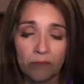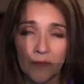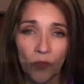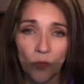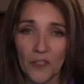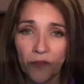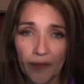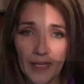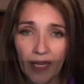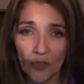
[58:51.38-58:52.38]
a week from
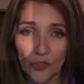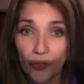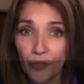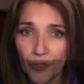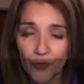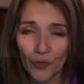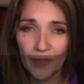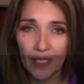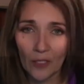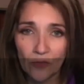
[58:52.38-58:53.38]
now, two years from
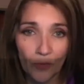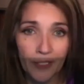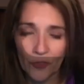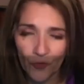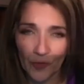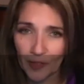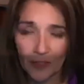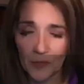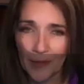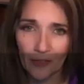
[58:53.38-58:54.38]
now, 20 years from now, it
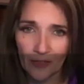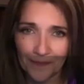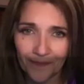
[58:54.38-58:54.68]
doesn't matter.